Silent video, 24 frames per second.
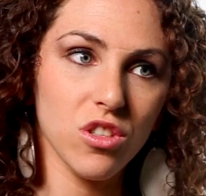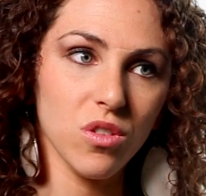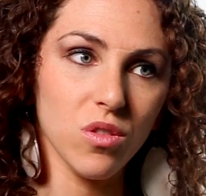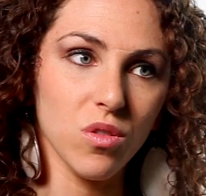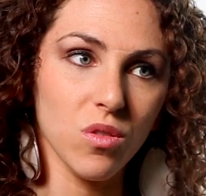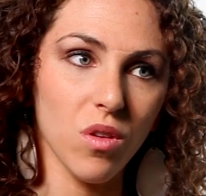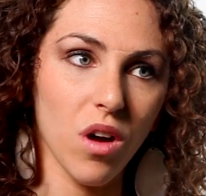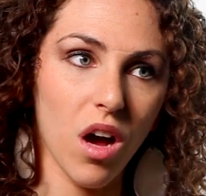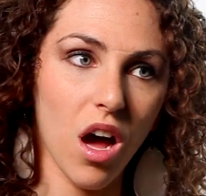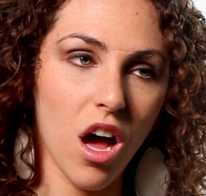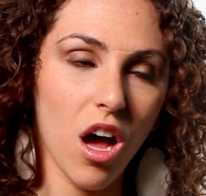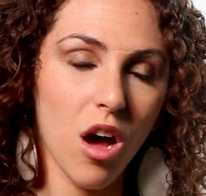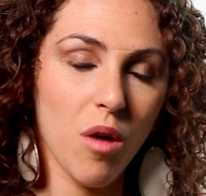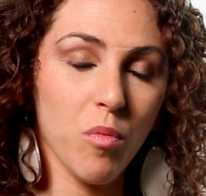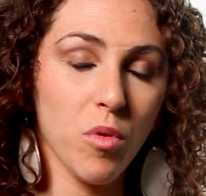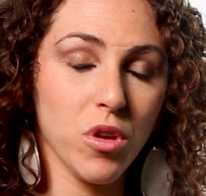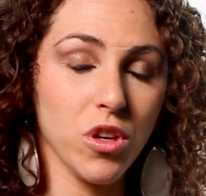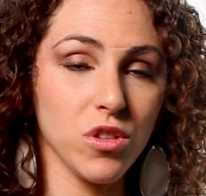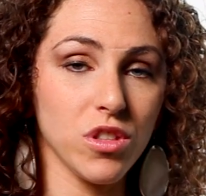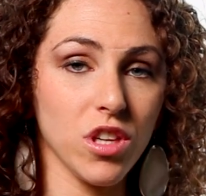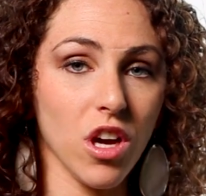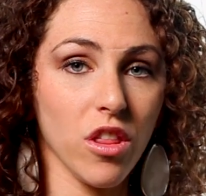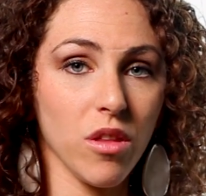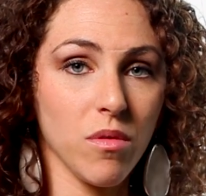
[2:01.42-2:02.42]
to do
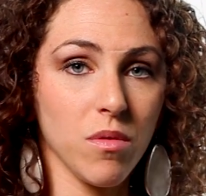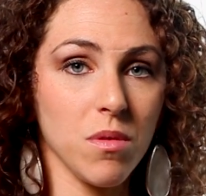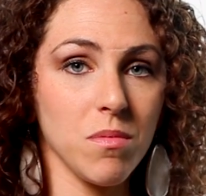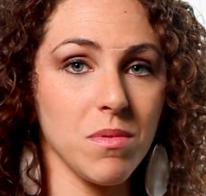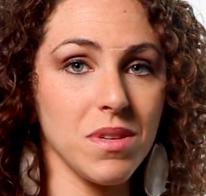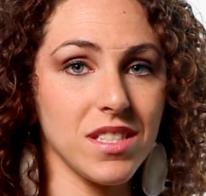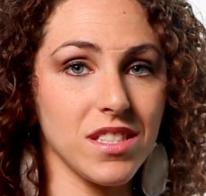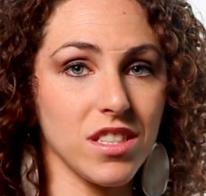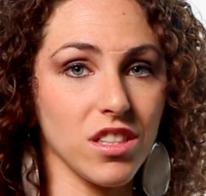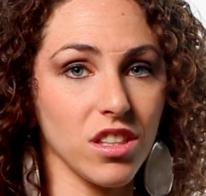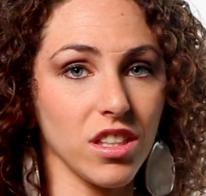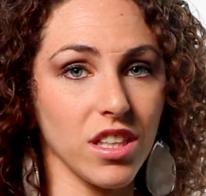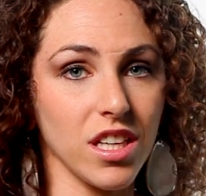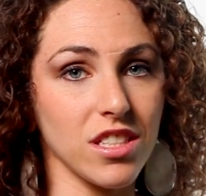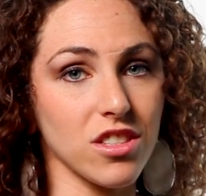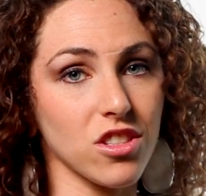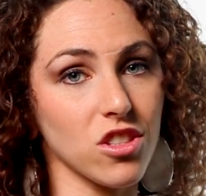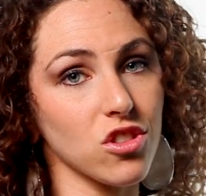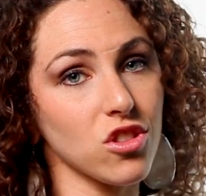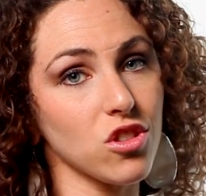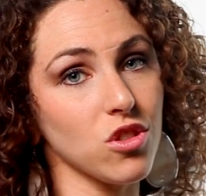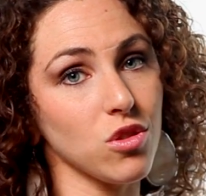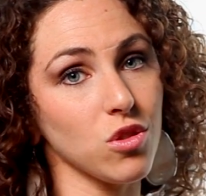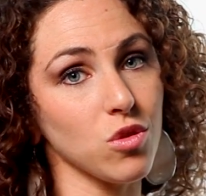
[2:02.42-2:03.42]
when you tell them to be
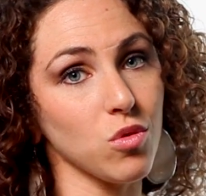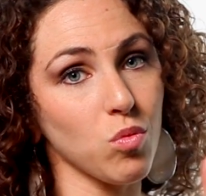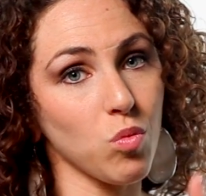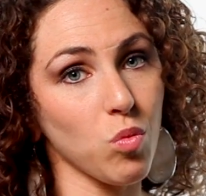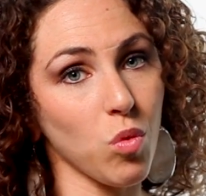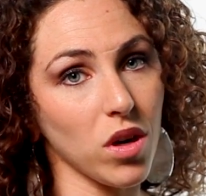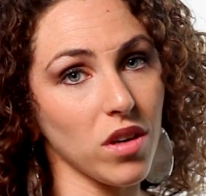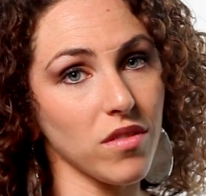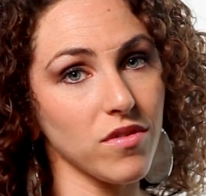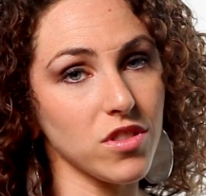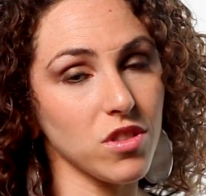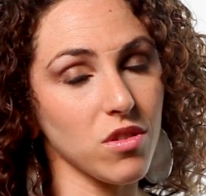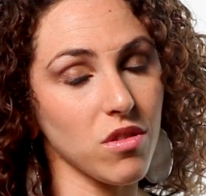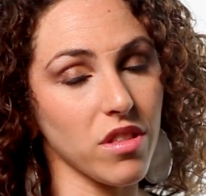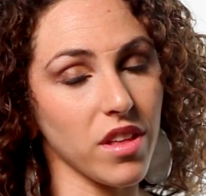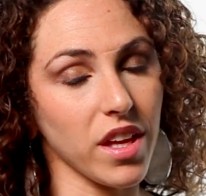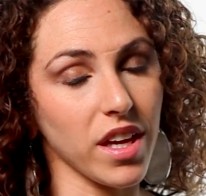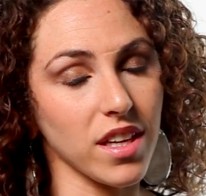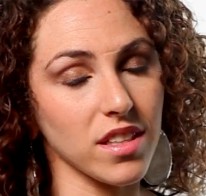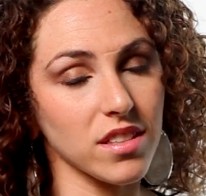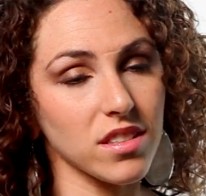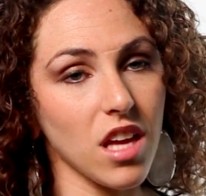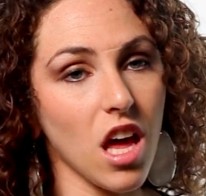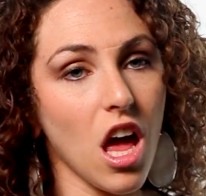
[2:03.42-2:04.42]
serious is you do one of two
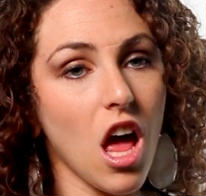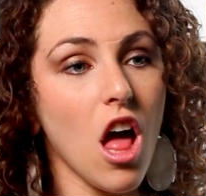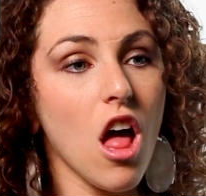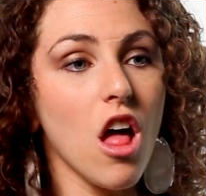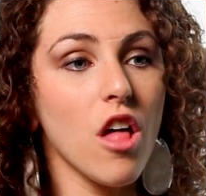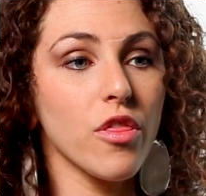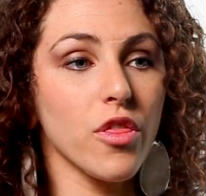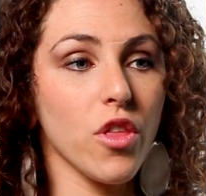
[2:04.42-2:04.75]
things.